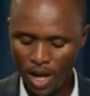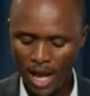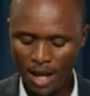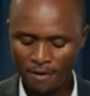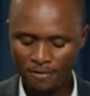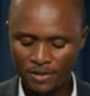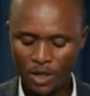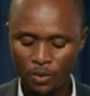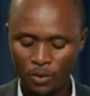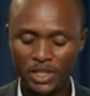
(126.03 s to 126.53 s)

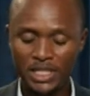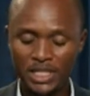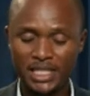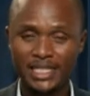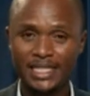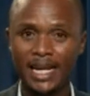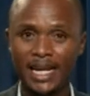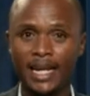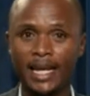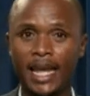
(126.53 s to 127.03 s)
after which
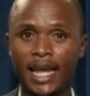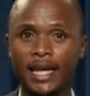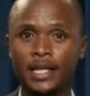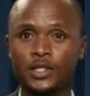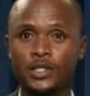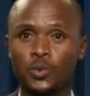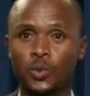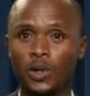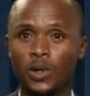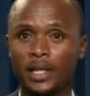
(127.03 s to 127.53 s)

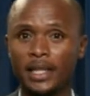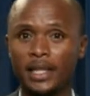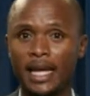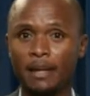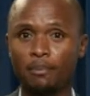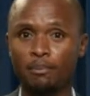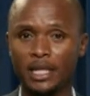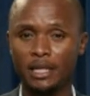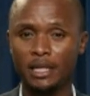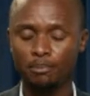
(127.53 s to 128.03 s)
delegates will
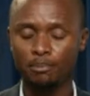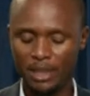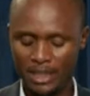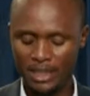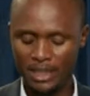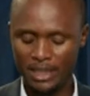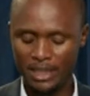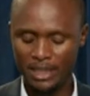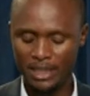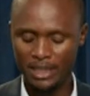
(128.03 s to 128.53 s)
then be
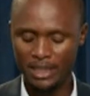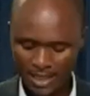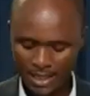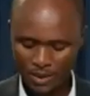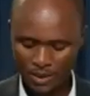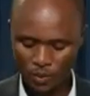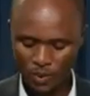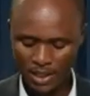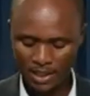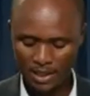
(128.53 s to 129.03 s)

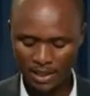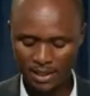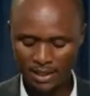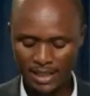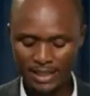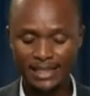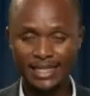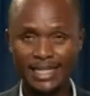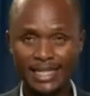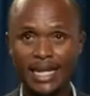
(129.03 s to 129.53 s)
presented with
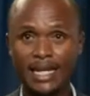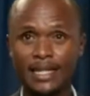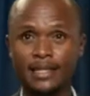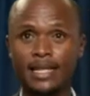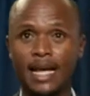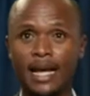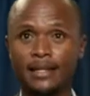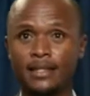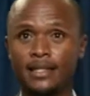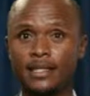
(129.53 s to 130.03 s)
the DA's
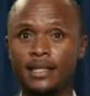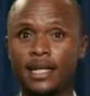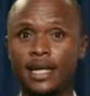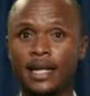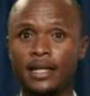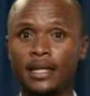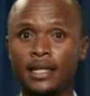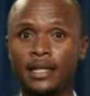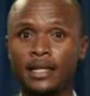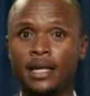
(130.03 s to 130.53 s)

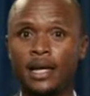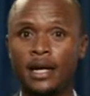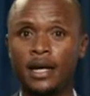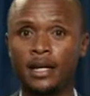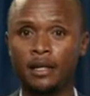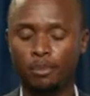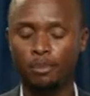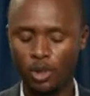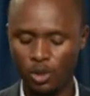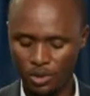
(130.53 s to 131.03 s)
ancillary
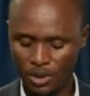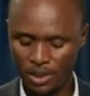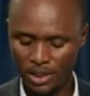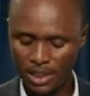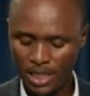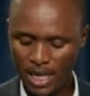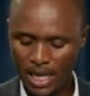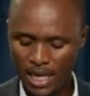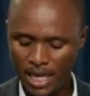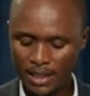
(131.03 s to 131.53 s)
reports.